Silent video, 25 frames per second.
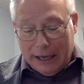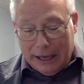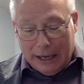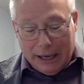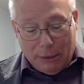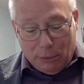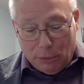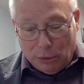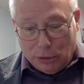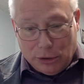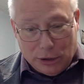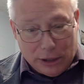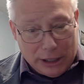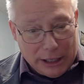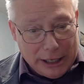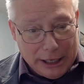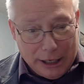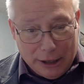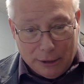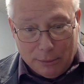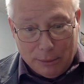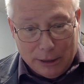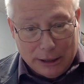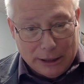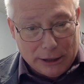I want you to
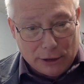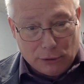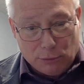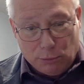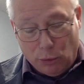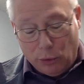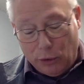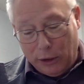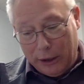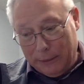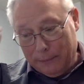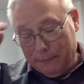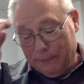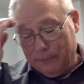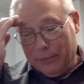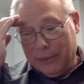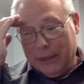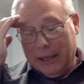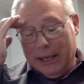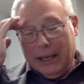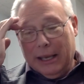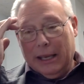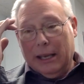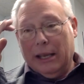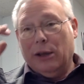hear me this morning.
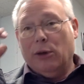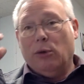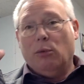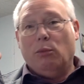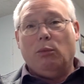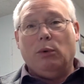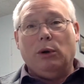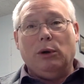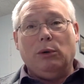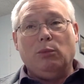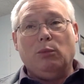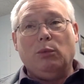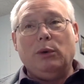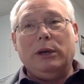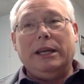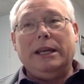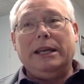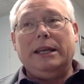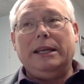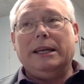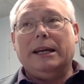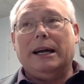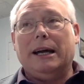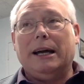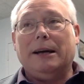When
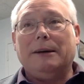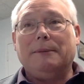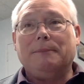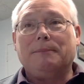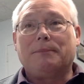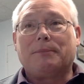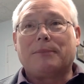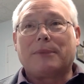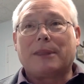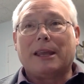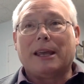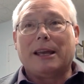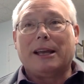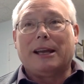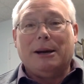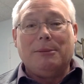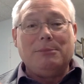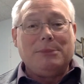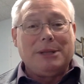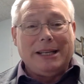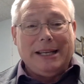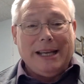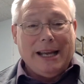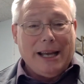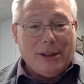we come
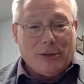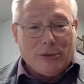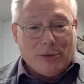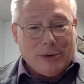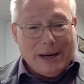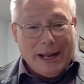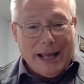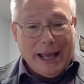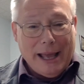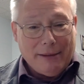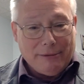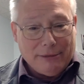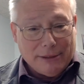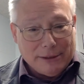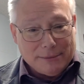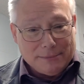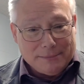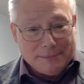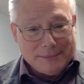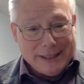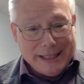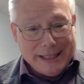together in heaven,